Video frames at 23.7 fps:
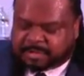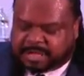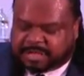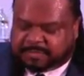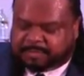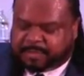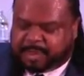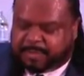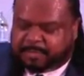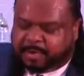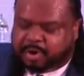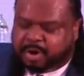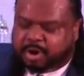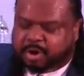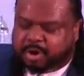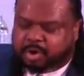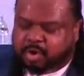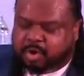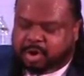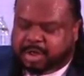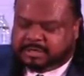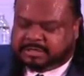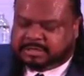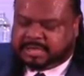These people are
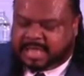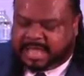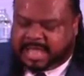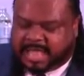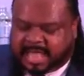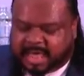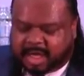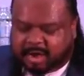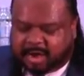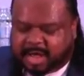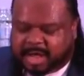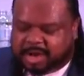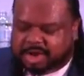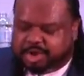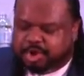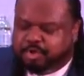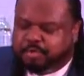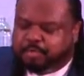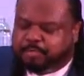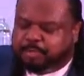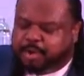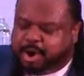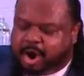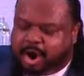going to hell and
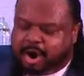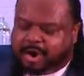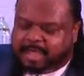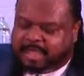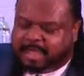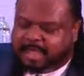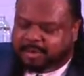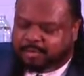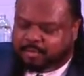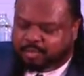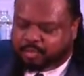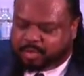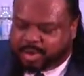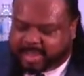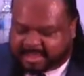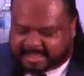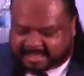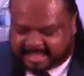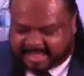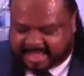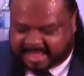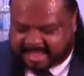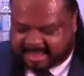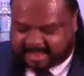you partying with
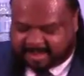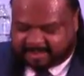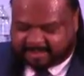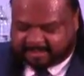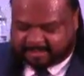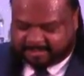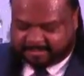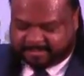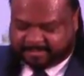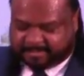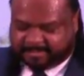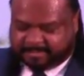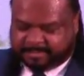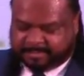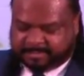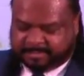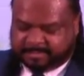them.